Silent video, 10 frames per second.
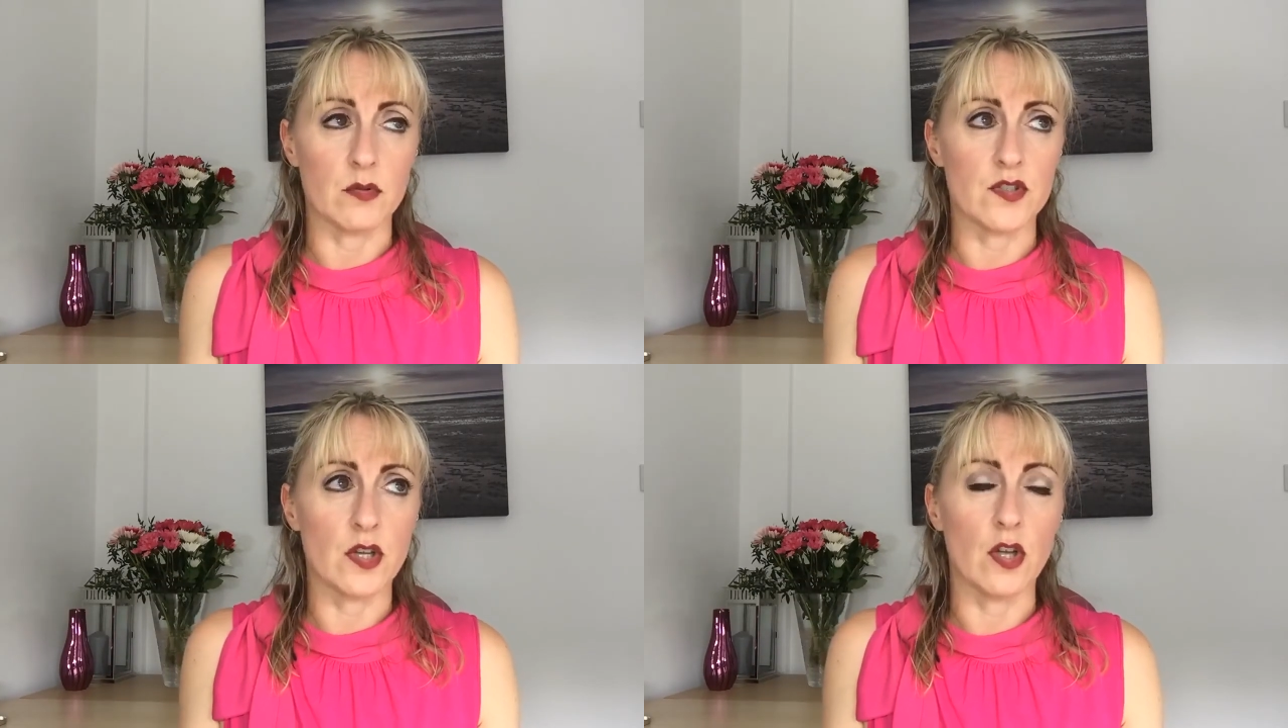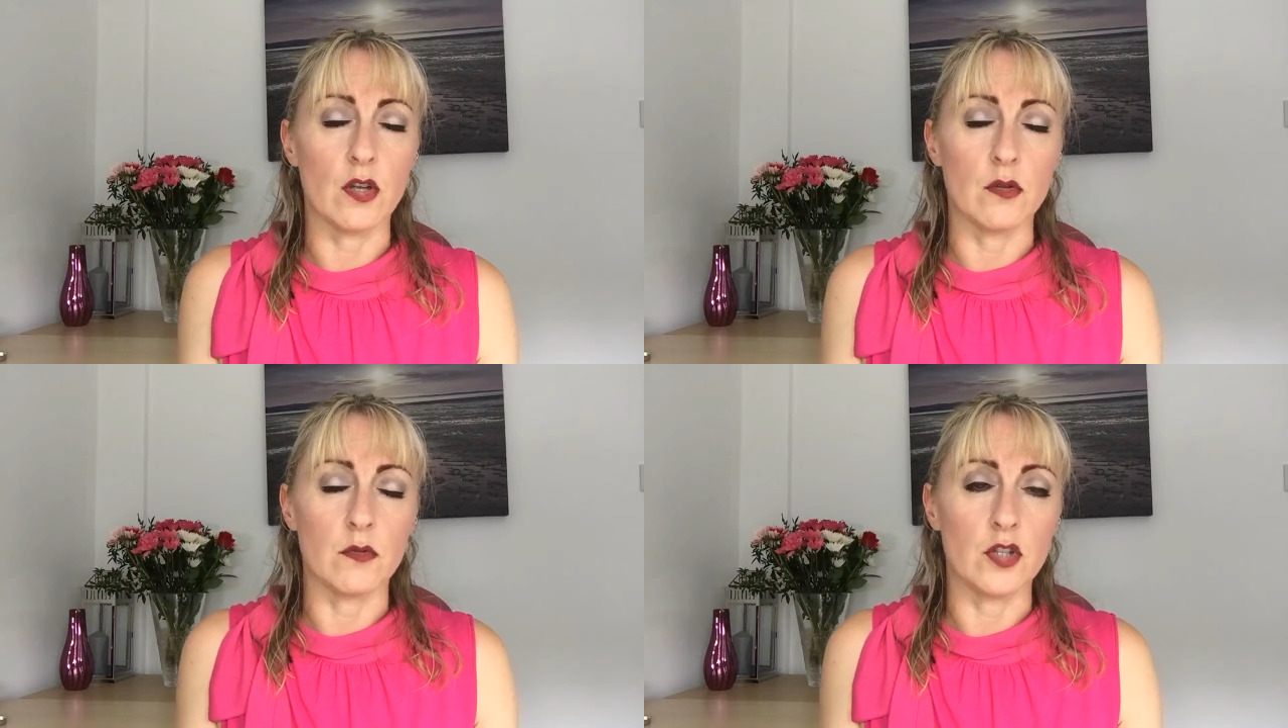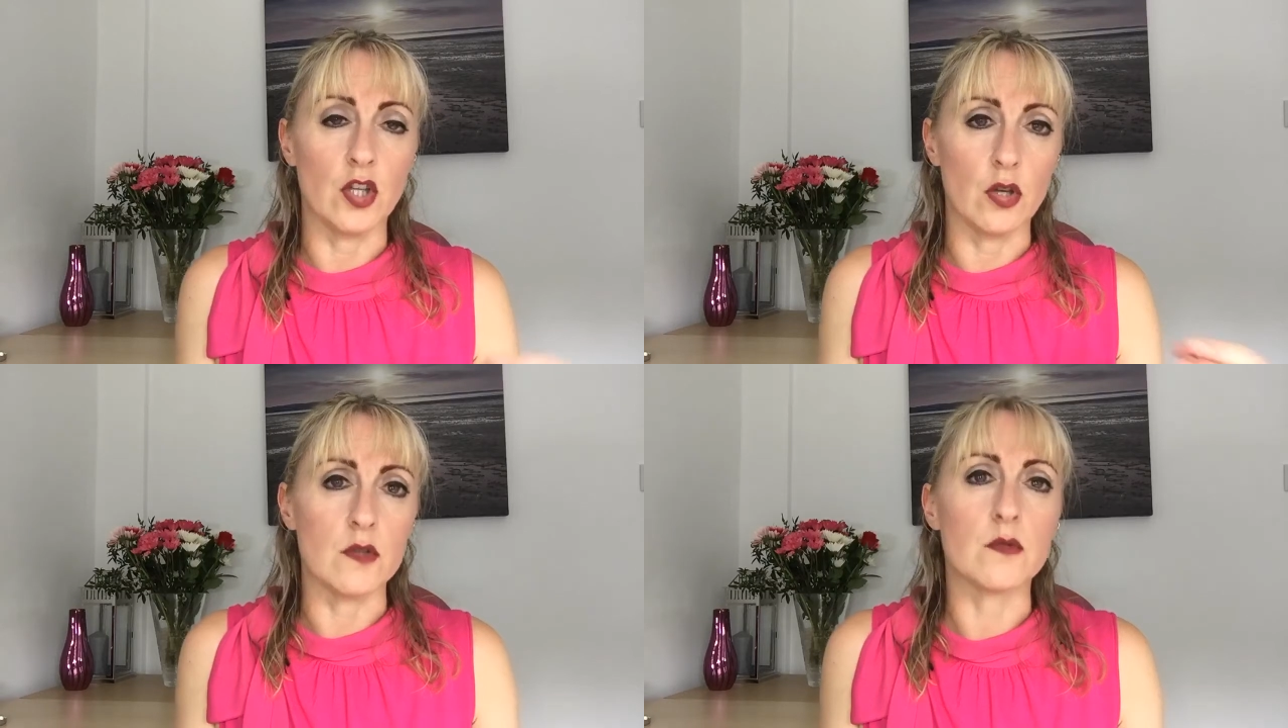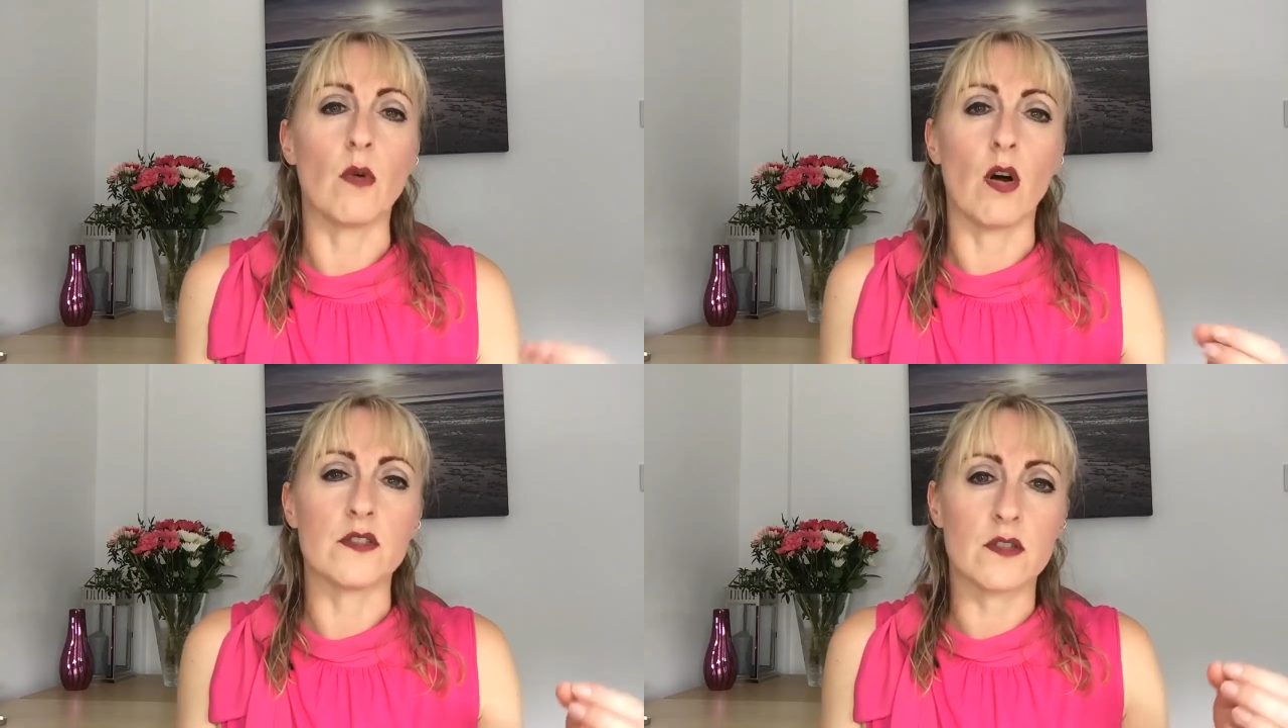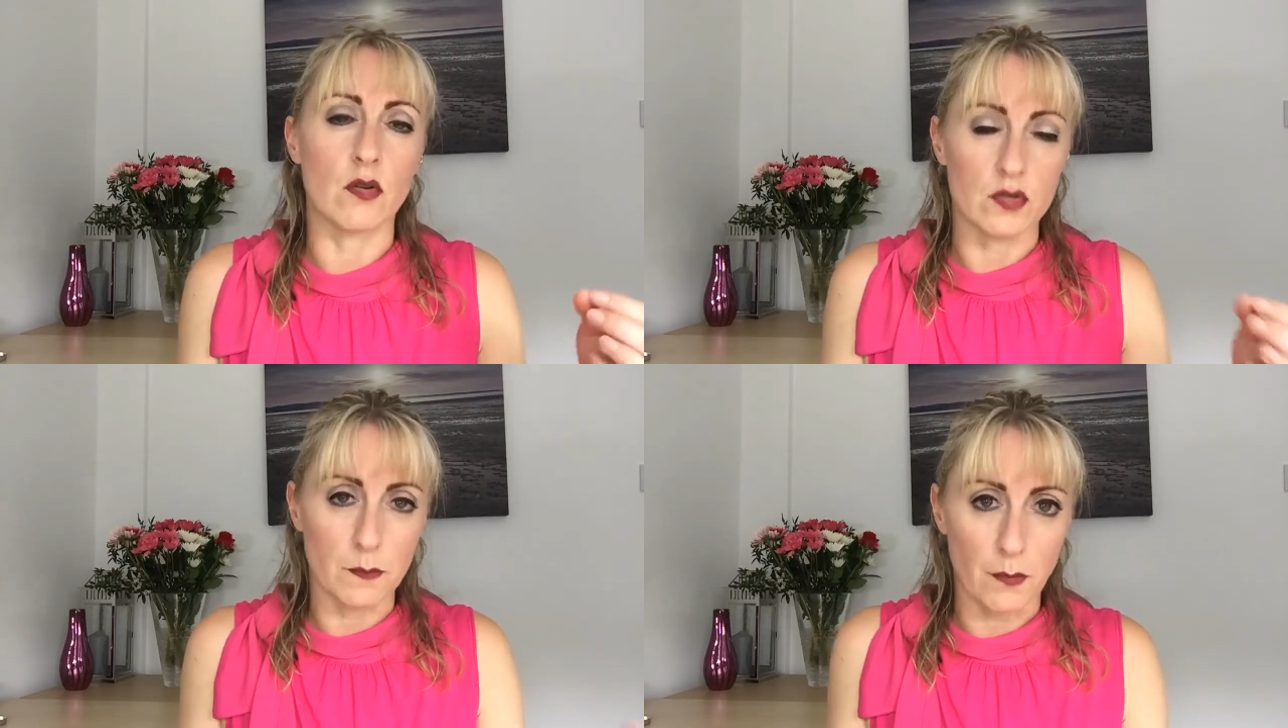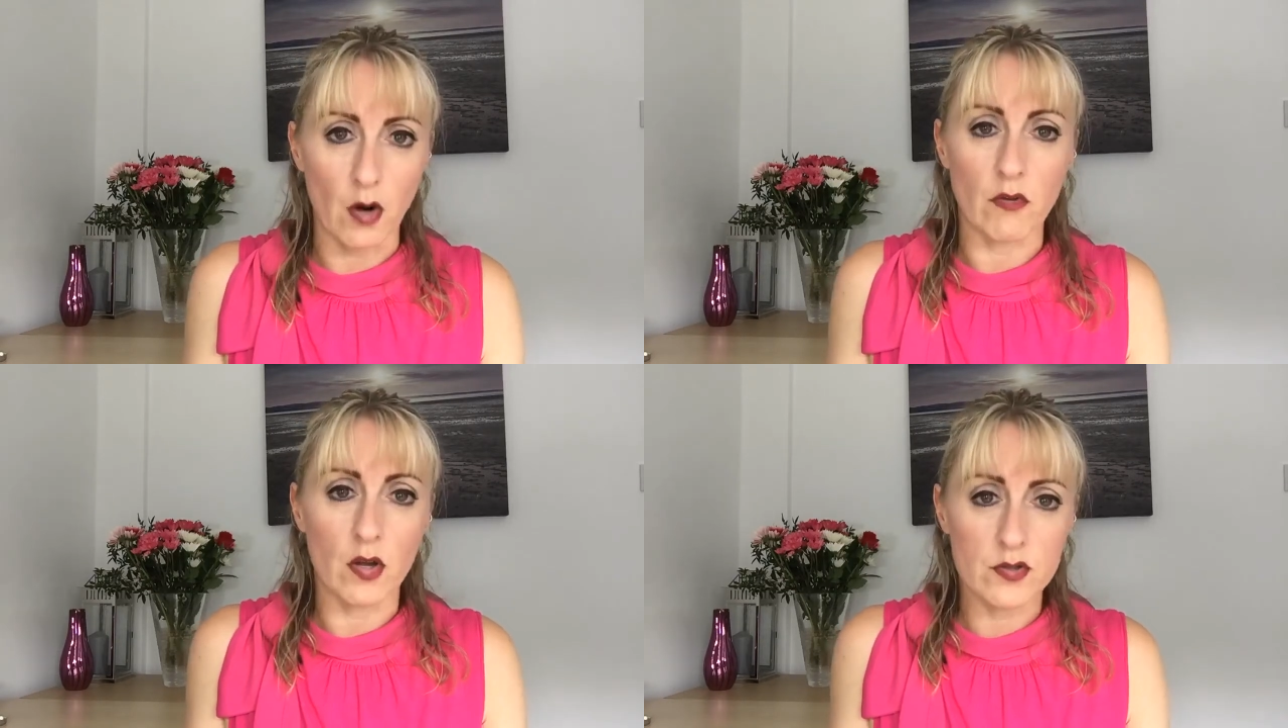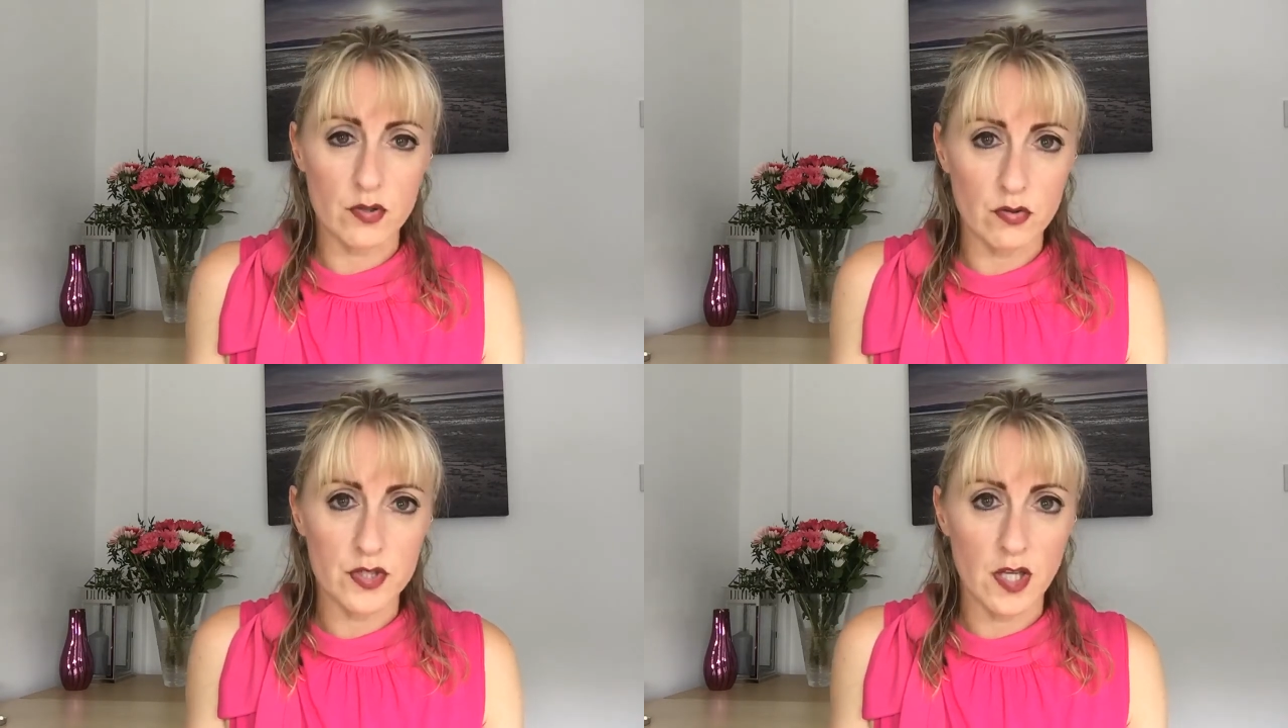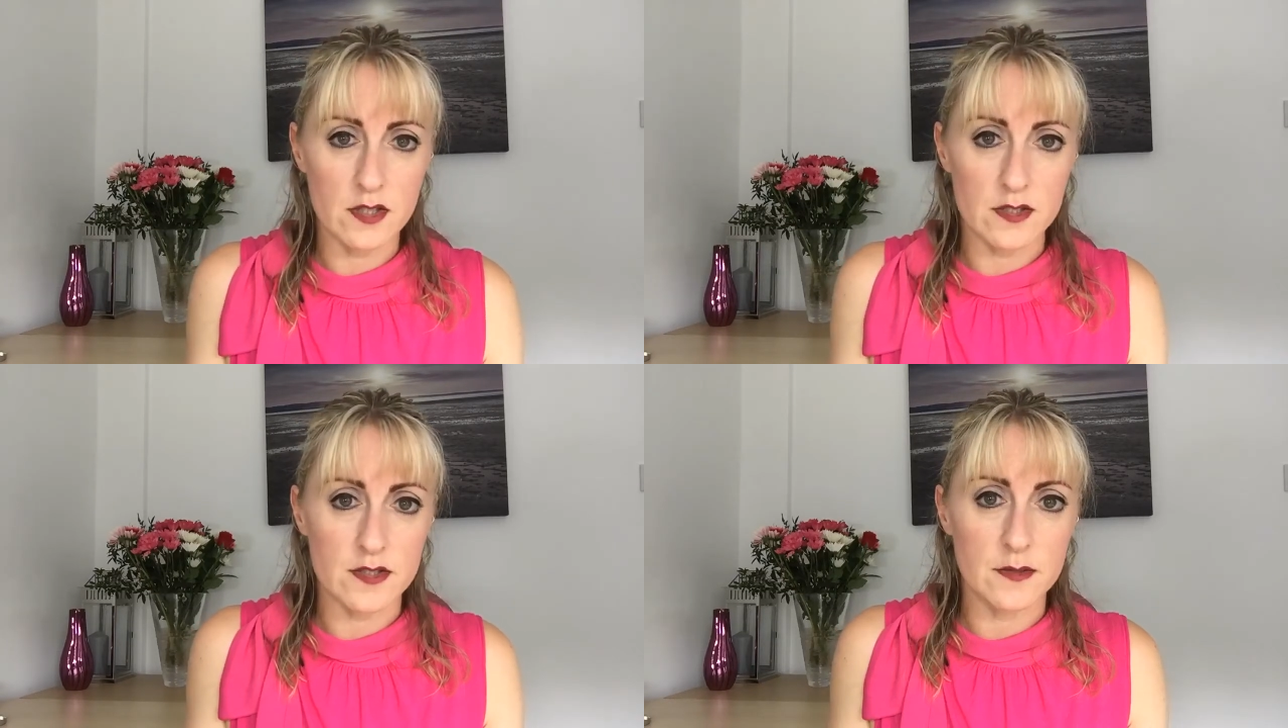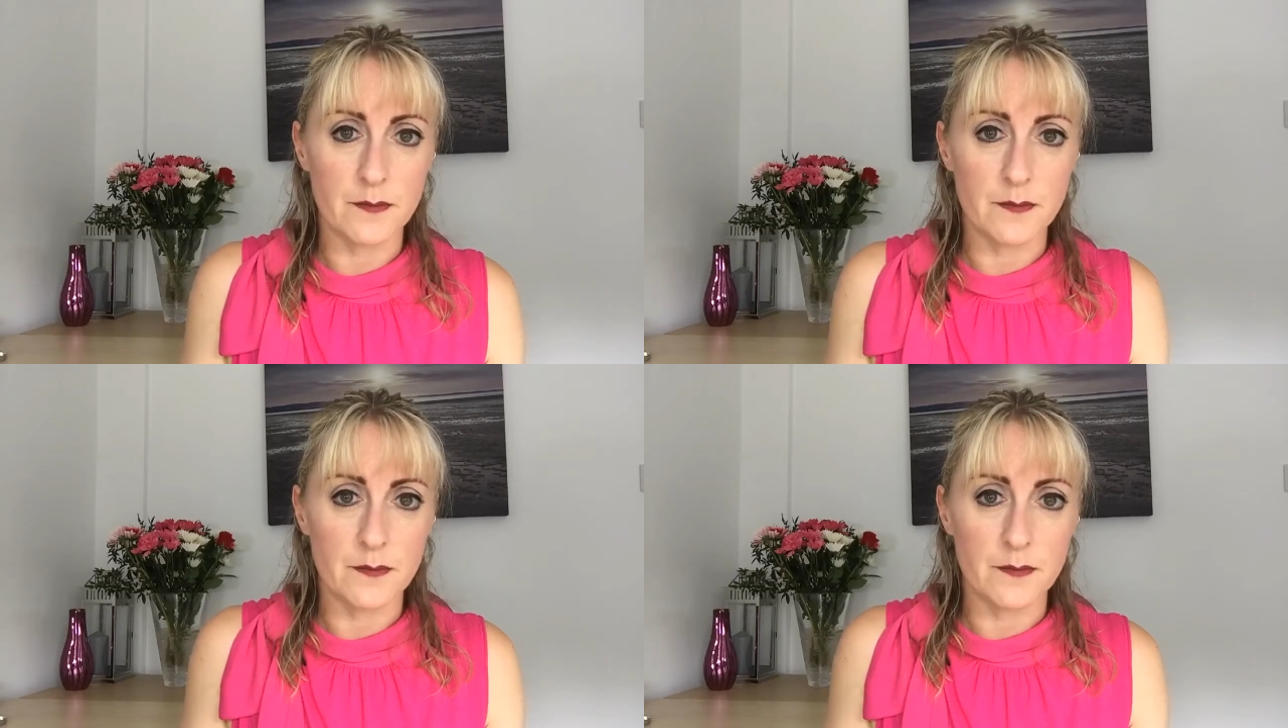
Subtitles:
to use what's called a borrowed audience.